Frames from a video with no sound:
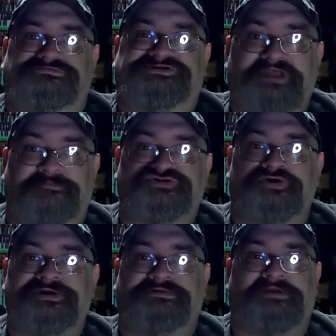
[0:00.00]
slip
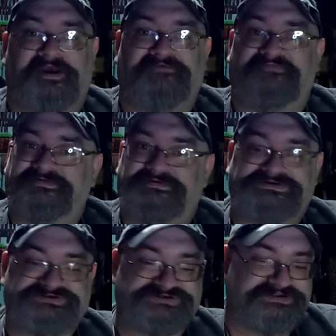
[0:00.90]
joint knife.
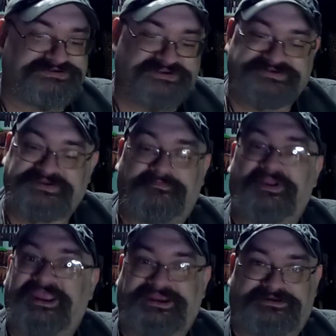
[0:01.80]
It's just a
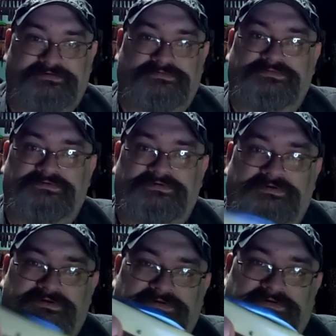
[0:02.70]
blade.
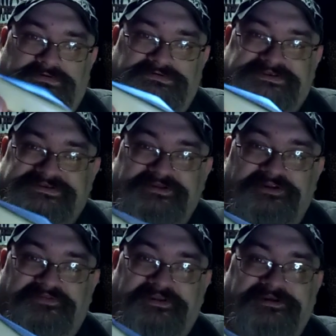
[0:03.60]
This little
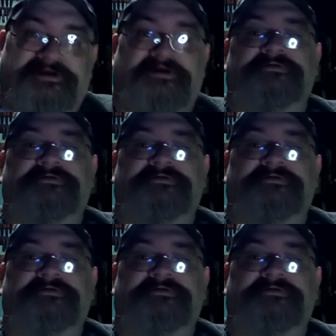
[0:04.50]
thing here.